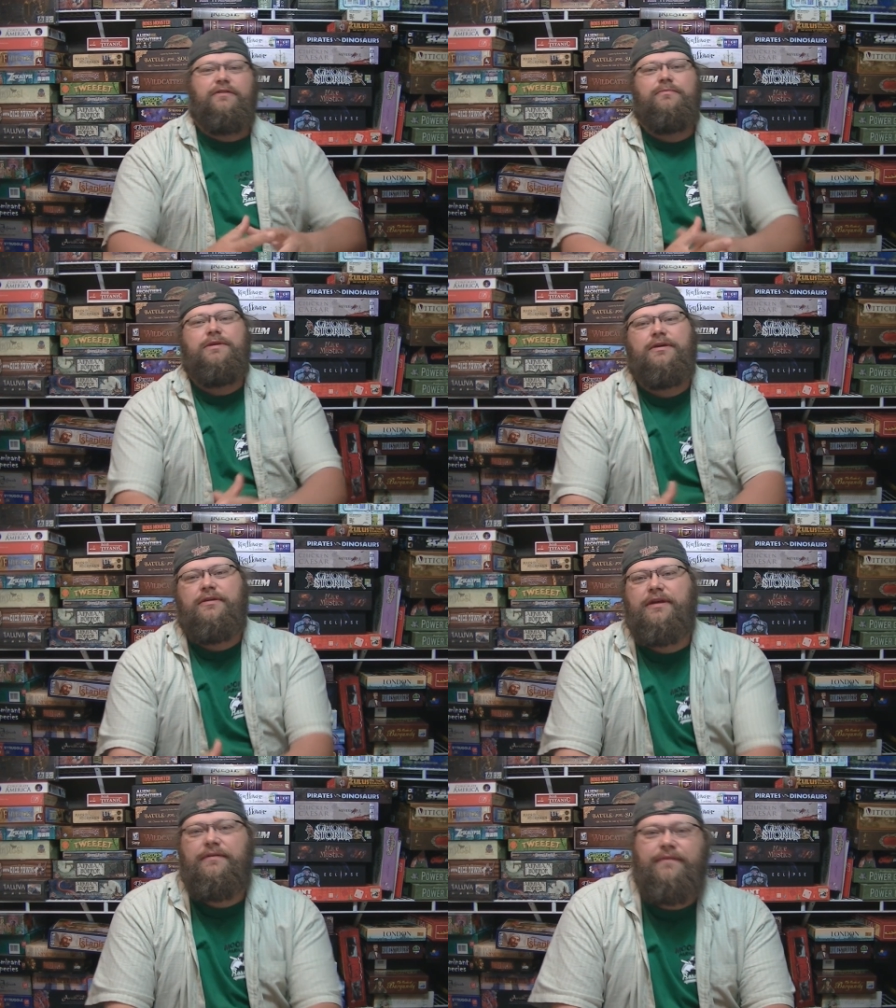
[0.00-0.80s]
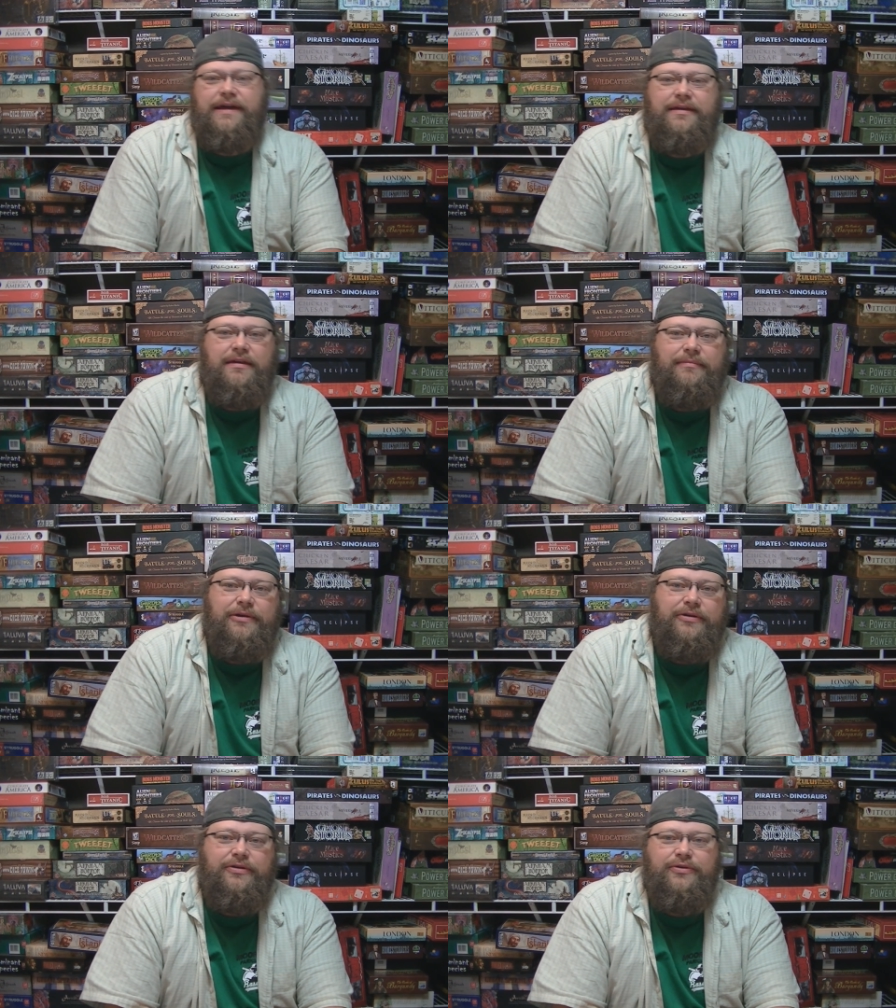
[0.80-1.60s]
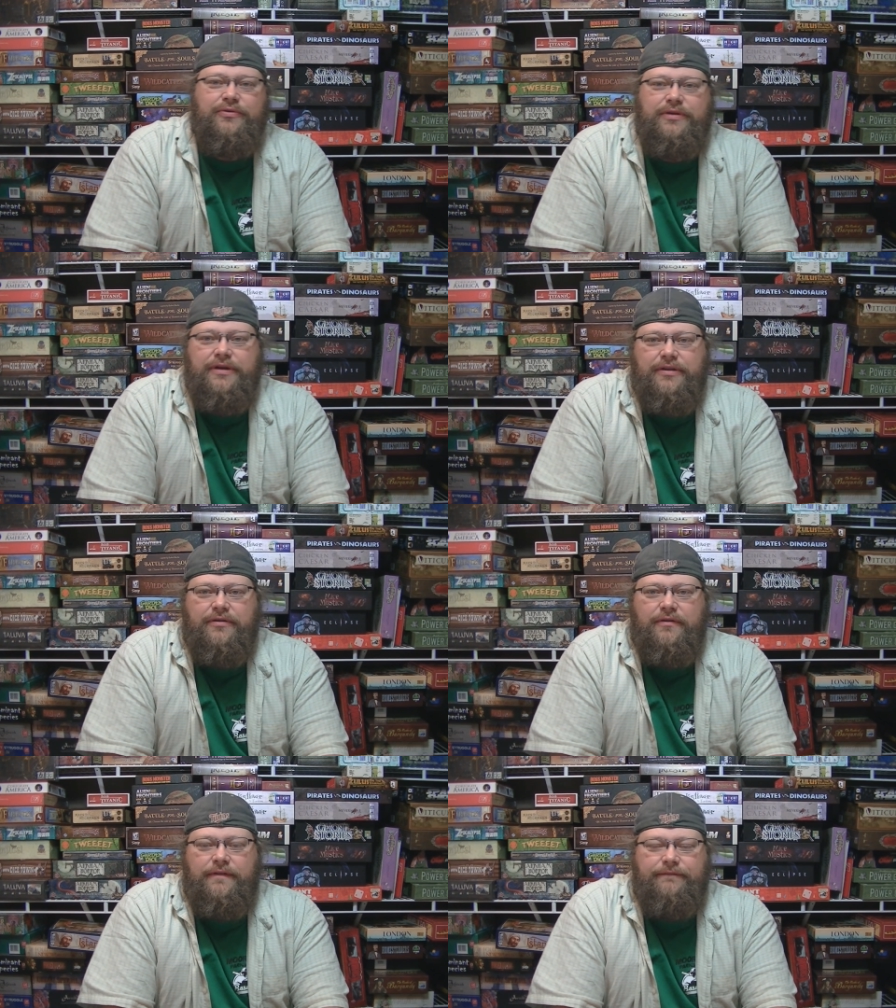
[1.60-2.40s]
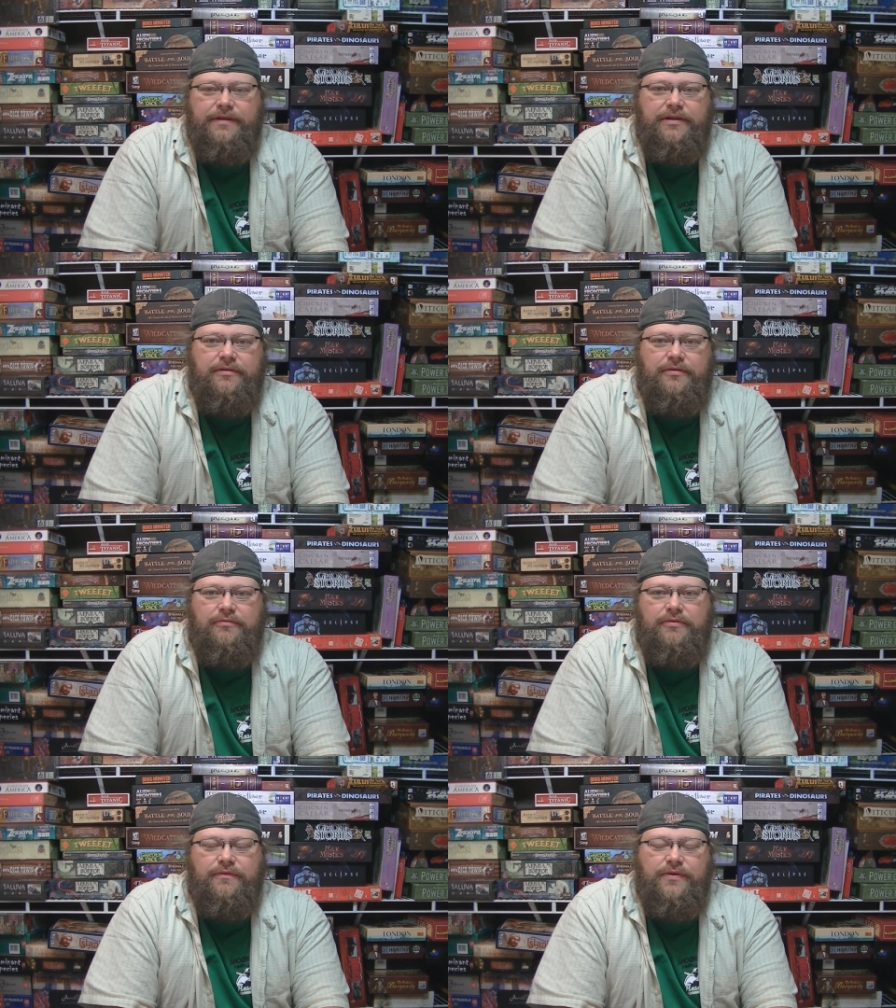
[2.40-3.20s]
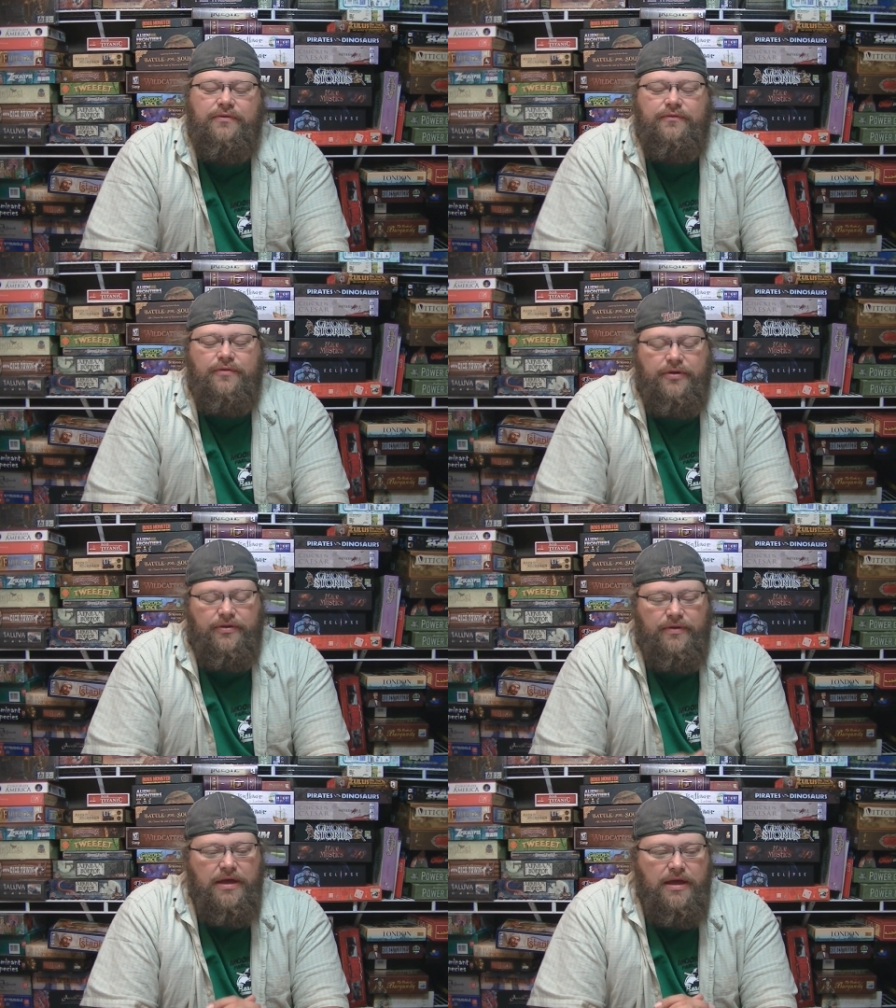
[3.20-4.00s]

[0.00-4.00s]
it's me, Undead Viking. I'm here to do another video review for you.